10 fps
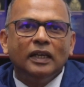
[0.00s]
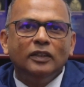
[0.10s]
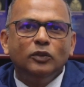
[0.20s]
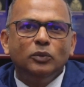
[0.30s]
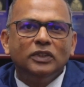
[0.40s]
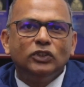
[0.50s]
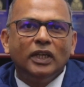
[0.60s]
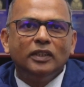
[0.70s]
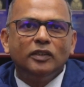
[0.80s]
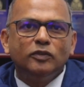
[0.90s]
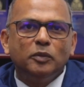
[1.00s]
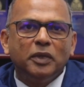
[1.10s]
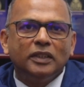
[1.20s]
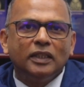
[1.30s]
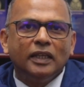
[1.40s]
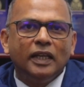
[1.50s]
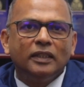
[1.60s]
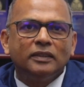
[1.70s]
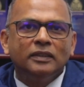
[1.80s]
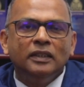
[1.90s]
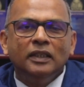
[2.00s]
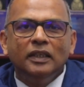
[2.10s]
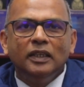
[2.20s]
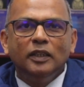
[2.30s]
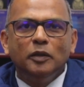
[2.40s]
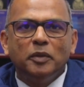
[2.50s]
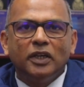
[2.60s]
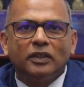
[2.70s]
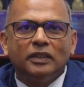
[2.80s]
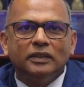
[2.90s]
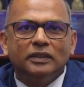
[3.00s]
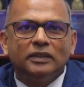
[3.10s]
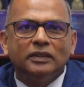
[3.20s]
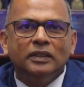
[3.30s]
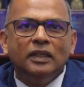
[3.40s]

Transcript: a new agenda for mental health in the Americas.